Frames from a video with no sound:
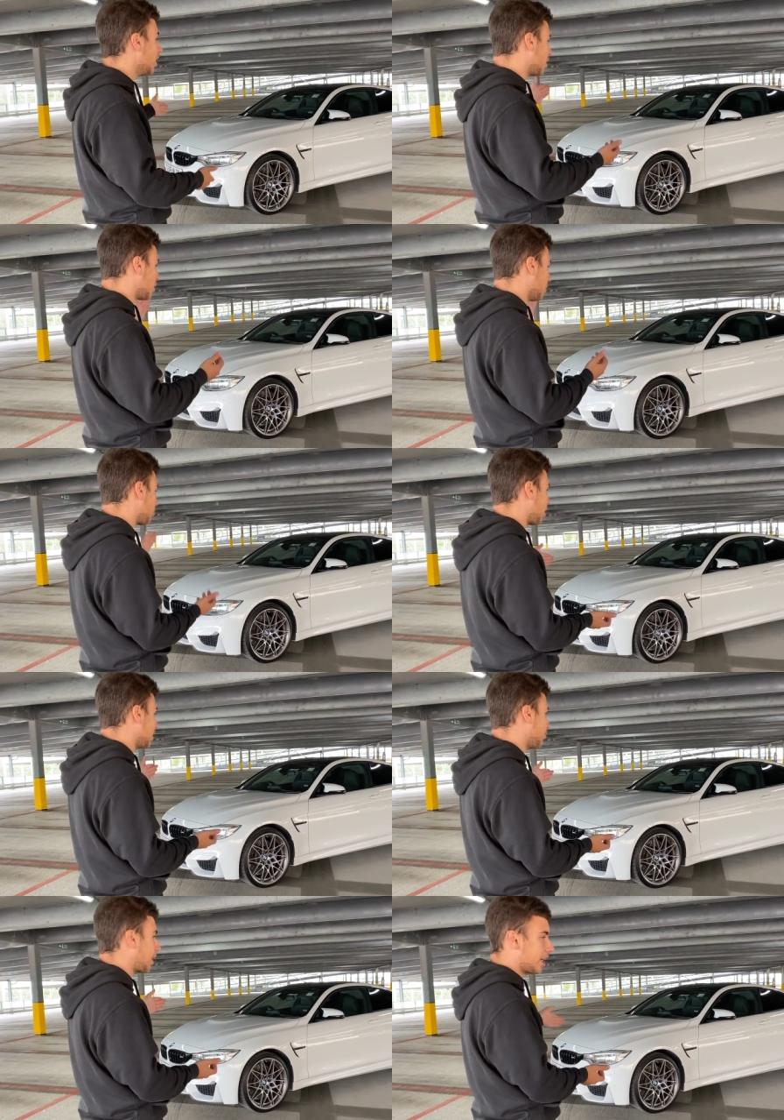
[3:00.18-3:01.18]
are gonna break
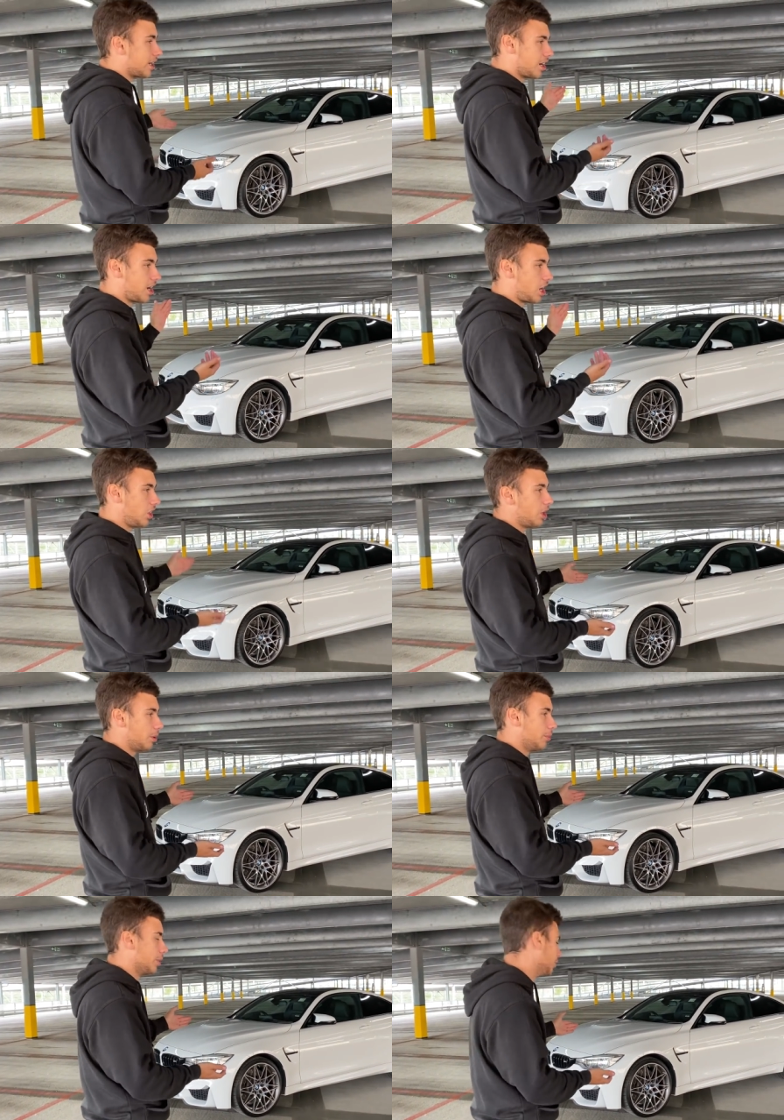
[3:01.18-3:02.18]
the bank, I know
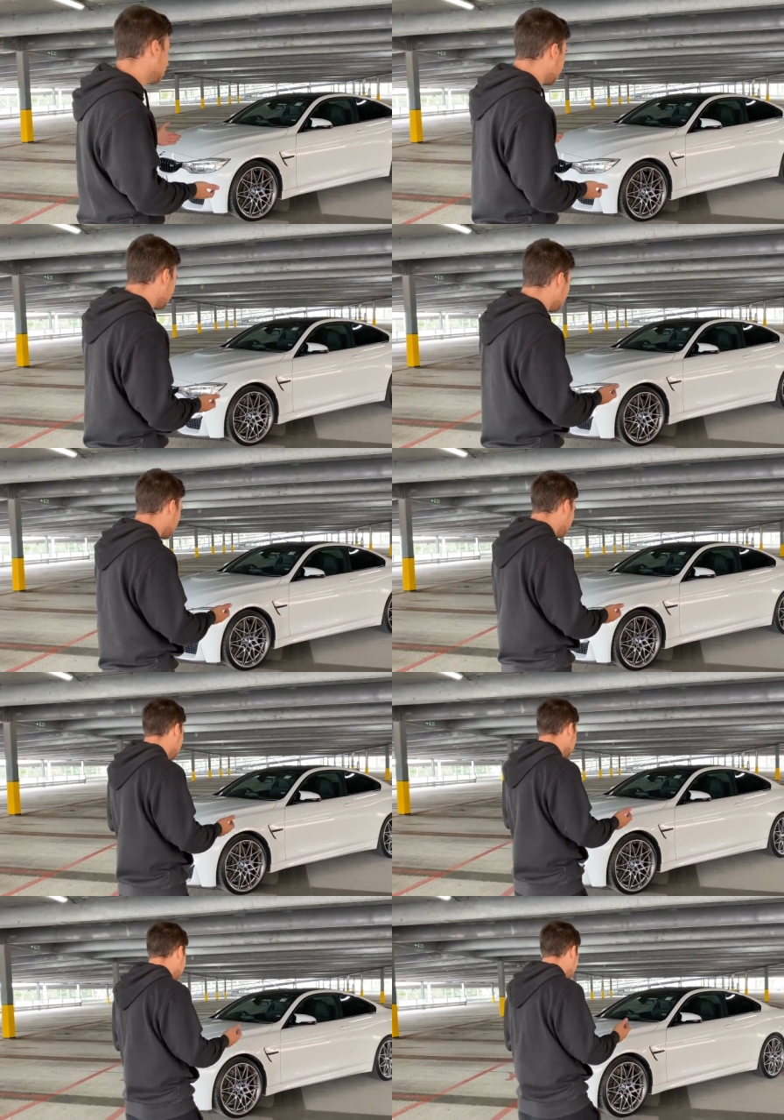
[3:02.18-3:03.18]
it will, but
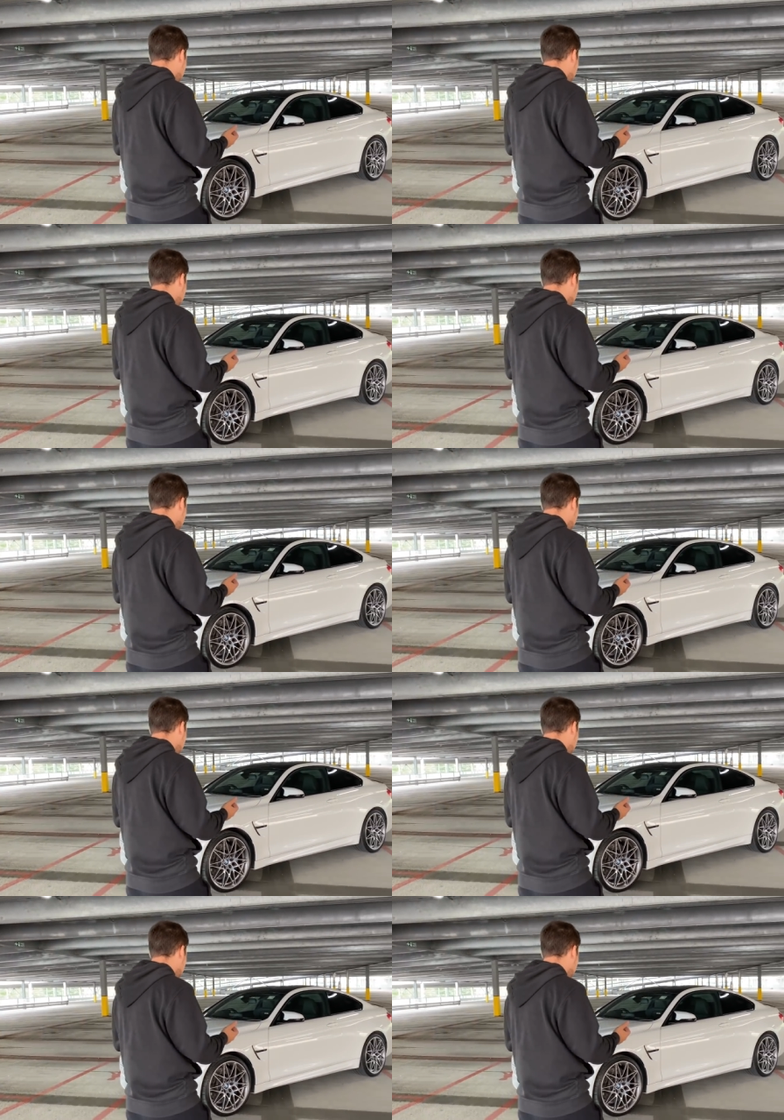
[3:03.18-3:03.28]
they